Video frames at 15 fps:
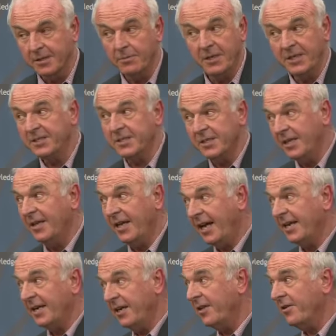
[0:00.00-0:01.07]
And recently they
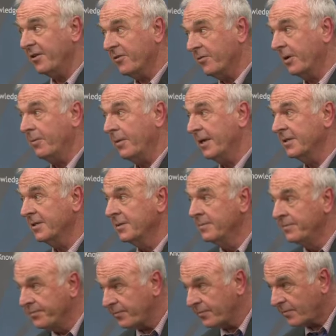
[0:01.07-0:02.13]
had another 3 weeks
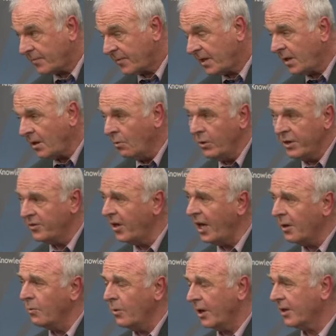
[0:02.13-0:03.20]
with
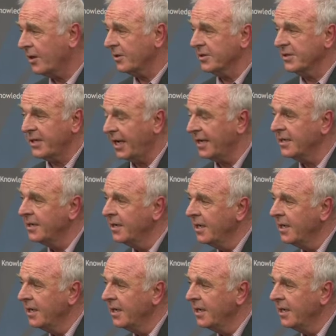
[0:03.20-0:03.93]
no work on site.